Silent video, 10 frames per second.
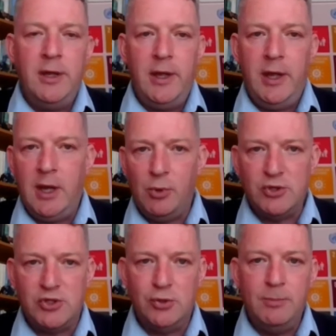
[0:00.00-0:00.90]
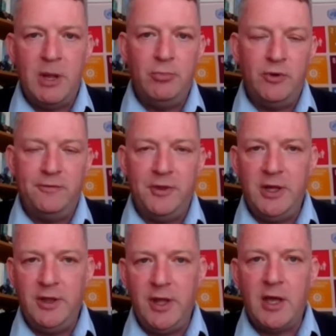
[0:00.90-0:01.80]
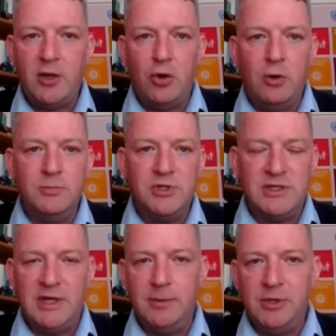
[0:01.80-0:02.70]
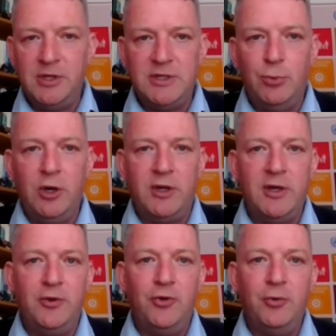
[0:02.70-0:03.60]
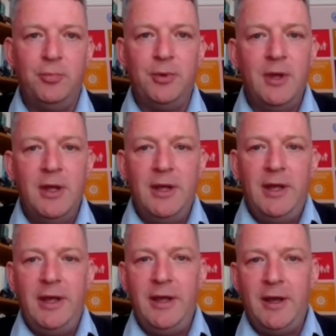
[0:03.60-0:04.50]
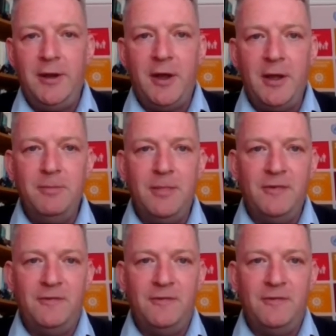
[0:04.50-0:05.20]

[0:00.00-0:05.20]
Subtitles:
I'm also a member of the ICOM Sustainability Working Group, and I'm